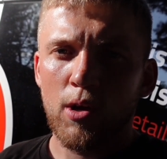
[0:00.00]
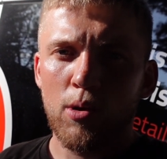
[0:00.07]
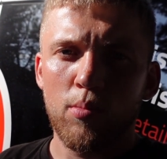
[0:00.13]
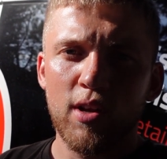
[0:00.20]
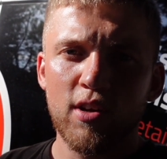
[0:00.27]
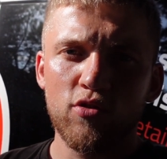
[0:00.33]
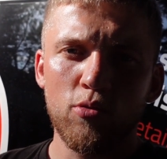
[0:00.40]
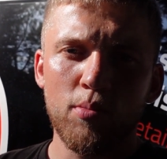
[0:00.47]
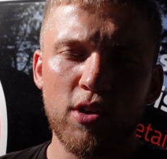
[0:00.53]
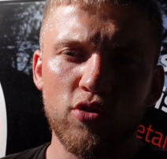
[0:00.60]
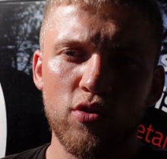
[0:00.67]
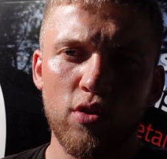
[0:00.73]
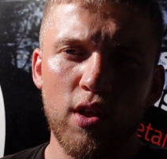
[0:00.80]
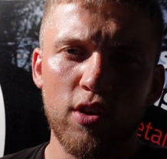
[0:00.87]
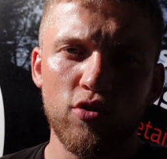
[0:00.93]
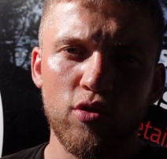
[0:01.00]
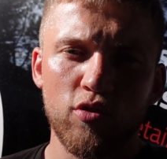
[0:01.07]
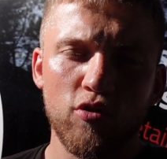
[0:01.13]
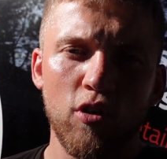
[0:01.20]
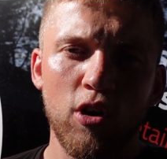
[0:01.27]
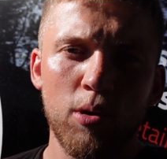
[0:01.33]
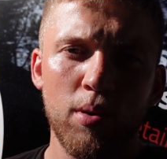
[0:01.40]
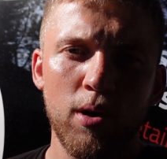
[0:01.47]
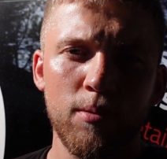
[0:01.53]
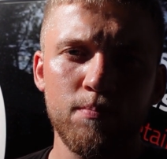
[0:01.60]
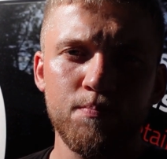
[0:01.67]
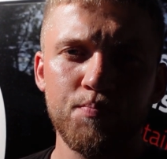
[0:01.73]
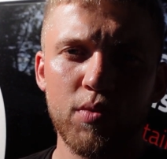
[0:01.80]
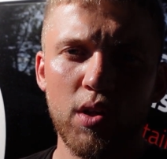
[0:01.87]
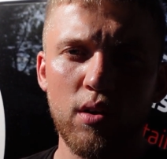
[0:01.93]
please do make sure that you subscribe.
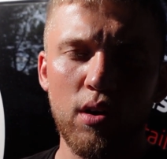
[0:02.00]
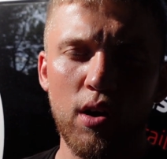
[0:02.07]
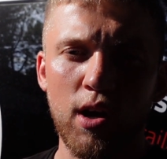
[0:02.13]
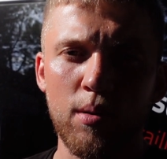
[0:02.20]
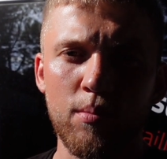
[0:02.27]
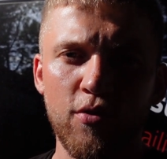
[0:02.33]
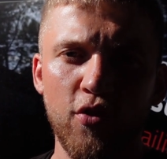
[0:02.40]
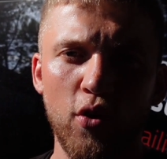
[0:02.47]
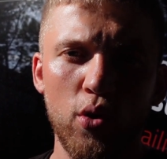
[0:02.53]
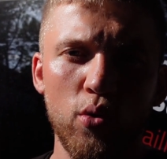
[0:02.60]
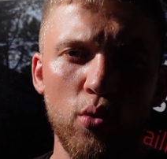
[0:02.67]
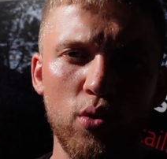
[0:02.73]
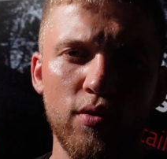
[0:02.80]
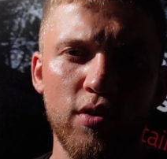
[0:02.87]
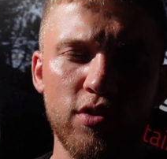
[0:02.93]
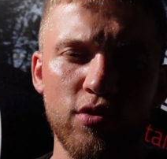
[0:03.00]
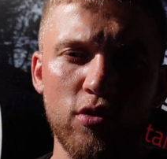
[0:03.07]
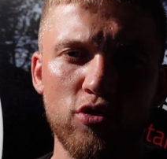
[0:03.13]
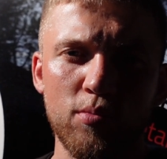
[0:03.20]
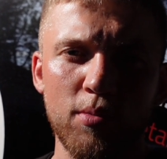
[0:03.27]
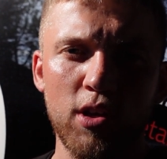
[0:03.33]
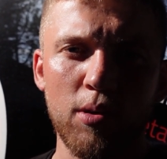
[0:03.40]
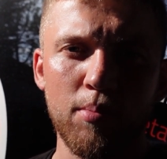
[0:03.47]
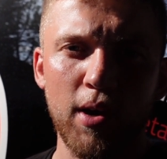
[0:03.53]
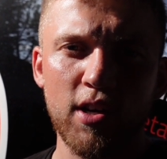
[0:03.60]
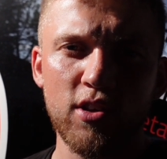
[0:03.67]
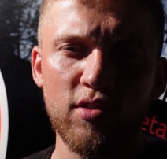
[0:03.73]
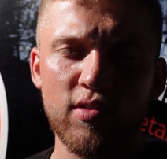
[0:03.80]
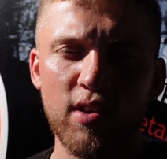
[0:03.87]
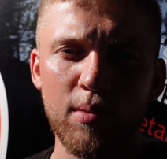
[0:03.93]
Follow all of our social media
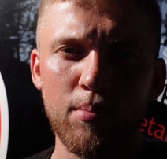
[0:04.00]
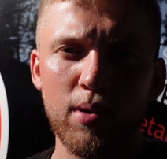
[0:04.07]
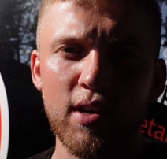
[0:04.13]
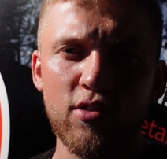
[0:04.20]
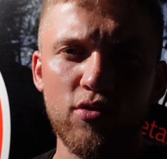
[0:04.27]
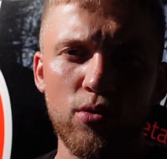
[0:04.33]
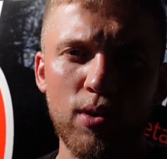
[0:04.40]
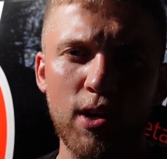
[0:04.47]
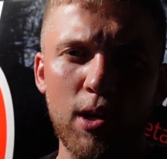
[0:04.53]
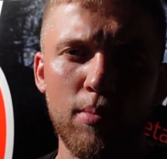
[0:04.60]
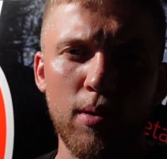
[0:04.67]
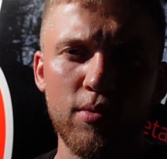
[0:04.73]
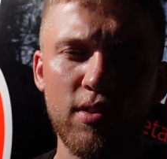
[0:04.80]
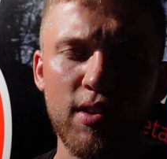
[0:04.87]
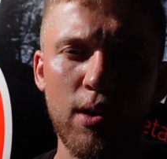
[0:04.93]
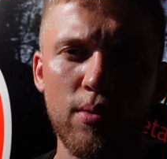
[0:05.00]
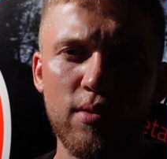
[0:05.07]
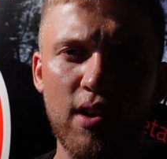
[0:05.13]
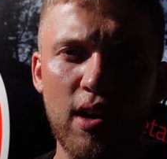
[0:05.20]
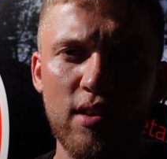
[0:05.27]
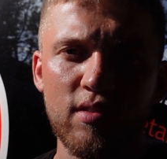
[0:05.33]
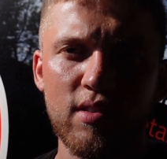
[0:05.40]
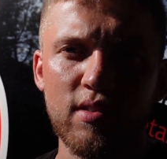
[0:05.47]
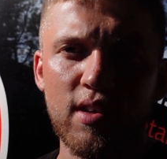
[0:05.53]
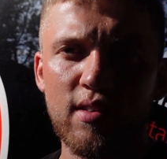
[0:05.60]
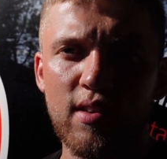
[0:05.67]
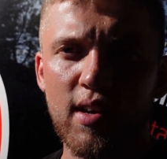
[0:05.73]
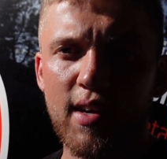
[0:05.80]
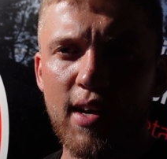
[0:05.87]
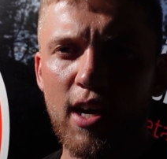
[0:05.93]
pages, and please do keep up to date with Talasi's
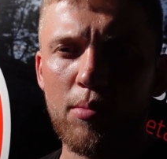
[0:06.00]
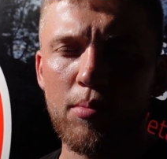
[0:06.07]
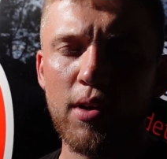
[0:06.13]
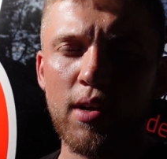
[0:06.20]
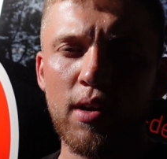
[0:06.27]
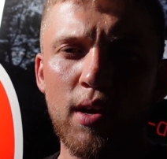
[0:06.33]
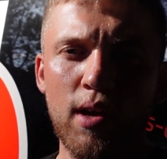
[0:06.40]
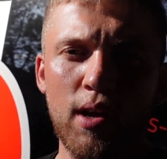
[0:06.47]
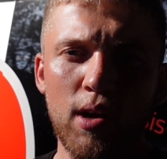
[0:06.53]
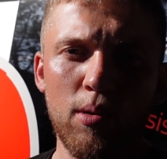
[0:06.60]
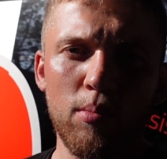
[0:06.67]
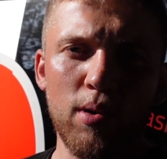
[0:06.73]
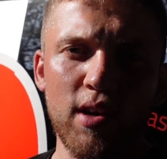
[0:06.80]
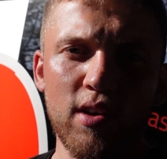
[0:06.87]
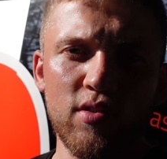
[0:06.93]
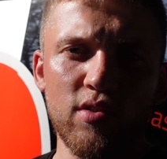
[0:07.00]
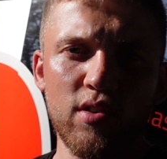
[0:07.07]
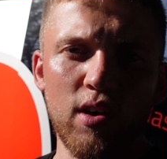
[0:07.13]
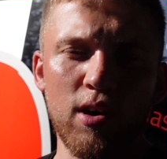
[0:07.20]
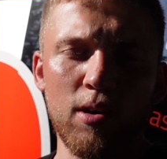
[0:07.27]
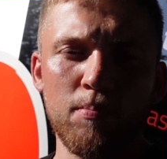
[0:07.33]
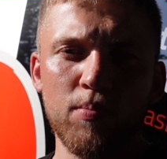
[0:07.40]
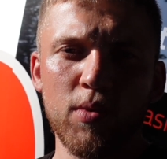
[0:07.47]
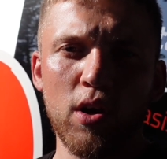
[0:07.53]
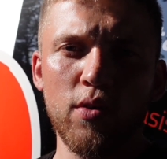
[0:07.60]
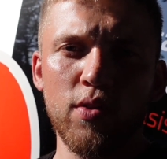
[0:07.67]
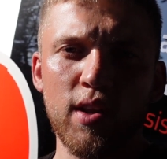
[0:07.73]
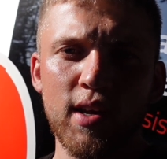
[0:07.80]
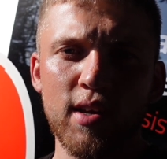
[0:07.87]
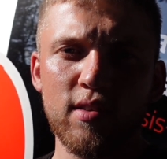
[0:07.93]
Detailing Academy. Please go
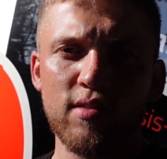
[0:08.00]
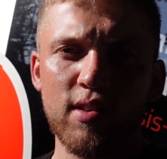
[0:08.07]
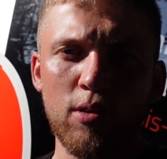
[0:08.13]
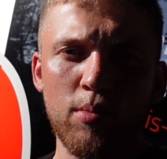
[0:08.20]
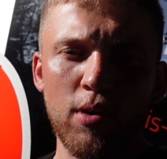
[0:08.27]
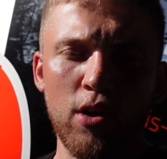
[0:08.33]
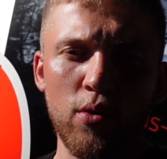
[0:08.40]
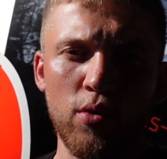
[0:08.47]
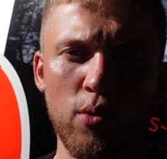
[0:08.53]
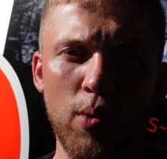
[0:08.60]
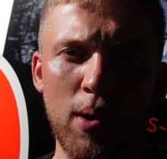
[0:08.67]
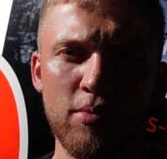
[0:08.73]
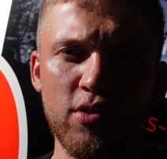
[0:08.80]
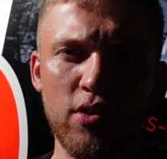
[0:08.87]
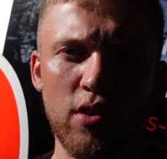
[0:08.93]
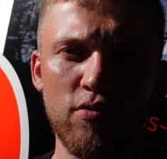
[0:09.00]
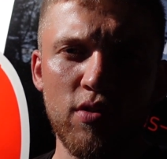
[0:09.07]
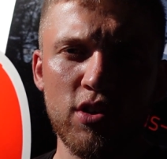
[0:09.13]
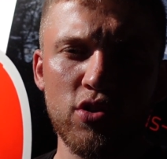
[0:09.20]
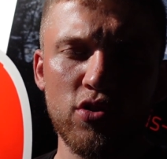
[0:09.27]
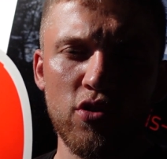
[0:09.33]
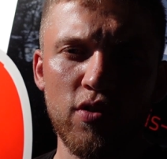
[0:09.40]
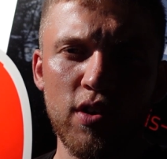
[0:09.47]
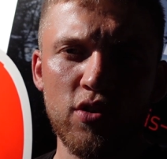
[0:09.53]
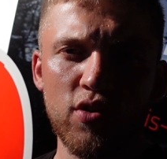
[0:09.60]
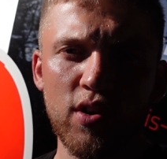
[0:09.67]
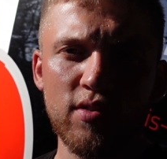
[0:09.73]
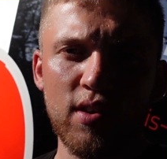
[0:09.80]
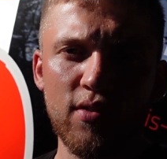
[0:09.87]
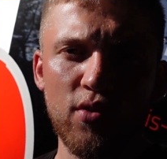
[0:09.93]
in the links down below on the website, register your
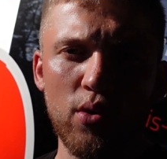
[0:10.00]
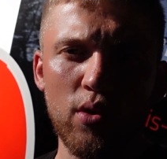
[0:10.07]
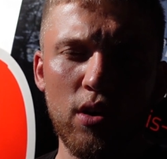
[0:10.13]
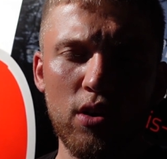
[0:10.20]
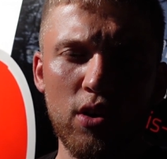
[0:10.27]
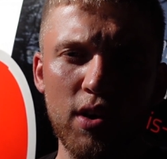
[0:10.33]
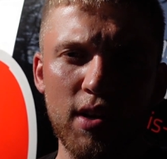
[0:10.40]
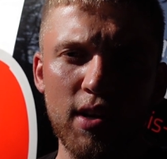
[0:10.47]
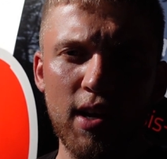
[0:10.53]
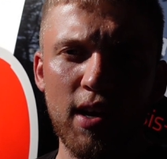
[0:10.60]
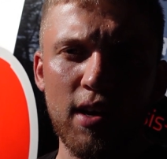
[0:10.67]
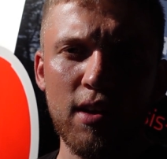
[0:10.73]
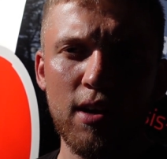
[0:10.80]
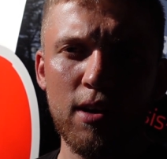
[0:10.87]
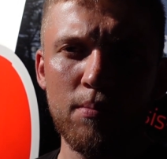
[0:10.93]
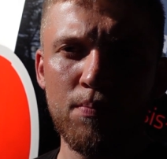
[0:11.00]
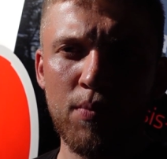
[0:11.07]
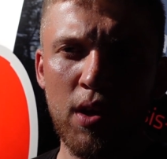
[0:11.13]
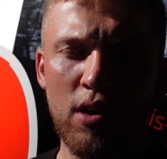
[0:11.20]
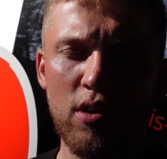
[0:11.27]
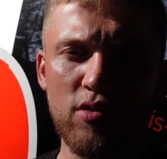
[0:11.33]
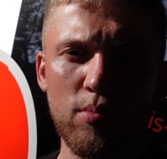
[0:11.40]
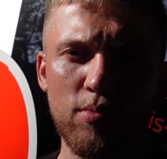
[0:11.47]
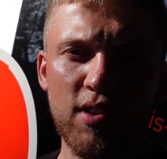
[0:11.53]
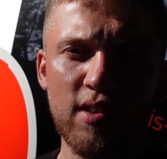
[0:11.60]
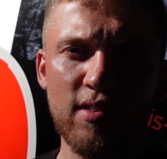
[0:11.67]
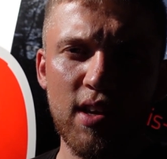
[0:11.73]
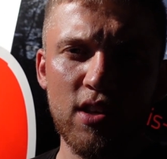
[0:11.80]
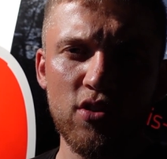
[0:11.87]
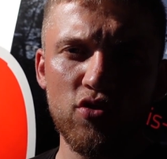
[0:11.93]
interest. If you are looking at getting some
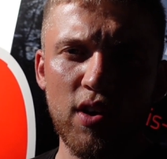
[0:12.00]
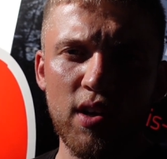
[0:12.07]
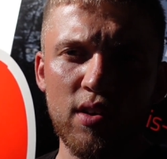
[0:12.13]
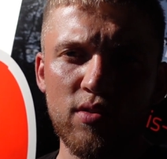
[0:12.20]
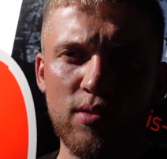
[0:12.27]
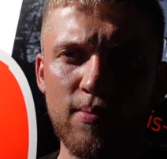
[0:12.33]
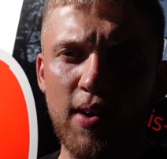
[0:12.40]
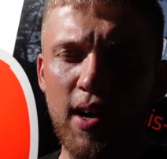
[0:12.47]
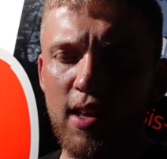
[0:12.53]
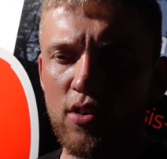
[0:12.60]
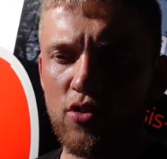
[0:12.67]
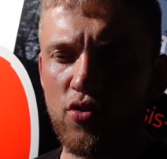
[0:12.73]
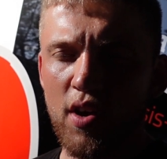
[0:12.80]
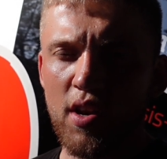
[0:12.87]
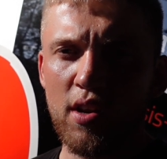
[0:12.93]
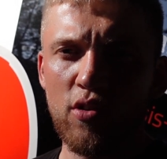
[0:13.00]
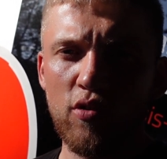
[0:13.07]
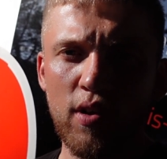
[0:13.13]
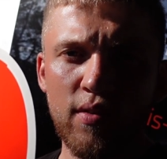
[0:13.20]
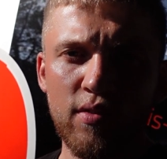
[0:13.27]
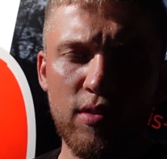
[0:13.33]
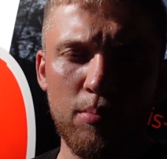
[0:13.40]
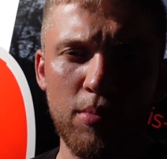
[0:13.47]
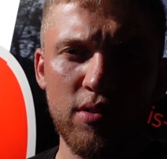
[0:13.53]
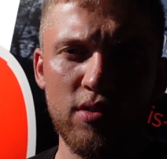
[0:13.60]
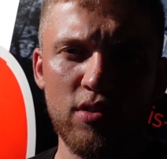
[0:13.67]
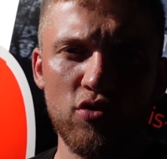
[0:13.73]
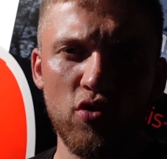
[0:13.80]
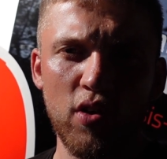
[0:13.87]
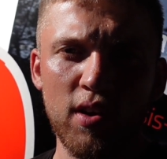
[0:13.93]
detailing training, some valeting training, or even some
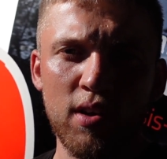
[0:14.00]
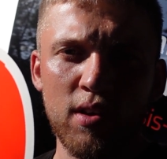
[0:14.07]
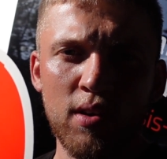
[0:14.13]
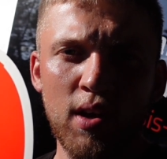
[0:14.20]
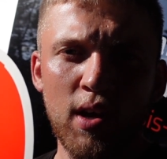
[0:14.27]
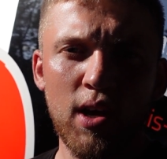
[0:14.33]
business training,